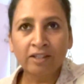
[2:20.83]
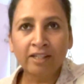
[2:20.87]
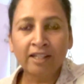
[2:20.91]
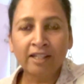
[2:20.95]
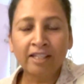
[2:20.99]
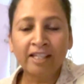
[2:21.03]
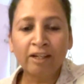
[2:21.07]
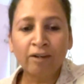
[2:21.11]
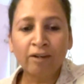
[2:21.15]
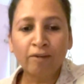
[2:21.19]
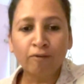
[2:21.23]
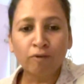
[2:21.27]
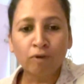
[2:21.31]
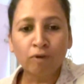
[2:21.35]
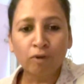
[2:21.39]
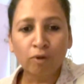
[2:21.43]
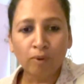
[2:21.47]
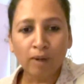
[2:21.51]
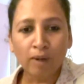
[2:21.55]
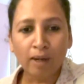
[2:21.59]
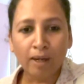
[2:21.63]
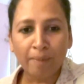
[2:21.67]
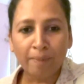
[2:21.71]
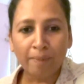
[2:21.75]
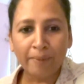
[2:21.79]
journey of
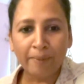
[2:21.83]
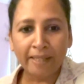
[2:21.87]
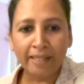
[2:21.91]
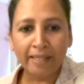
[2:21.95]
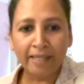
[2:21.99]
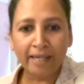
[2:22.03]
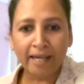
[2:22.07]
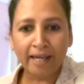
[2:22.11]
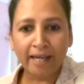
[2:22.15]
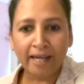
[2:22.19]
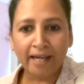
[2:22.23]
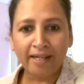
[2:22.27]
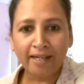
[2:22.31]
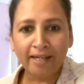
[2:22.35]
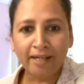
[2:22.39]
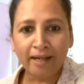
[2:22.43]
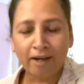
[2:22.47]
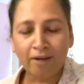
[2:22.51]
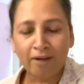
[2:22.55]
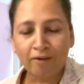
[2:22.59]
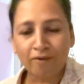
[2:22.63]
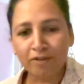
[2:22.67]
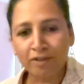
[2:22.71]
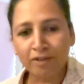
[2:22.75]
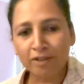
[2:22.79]
Goa began
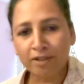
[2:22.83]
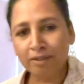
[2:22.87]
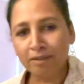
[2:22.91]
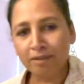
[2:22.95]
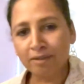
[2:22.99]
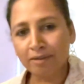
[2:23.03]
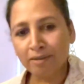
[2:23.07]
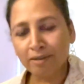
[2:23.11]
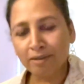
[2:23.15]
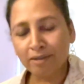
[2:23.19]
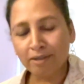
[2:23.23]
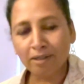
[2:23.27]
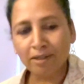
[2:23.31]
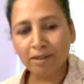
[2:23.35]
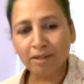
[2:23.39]
after,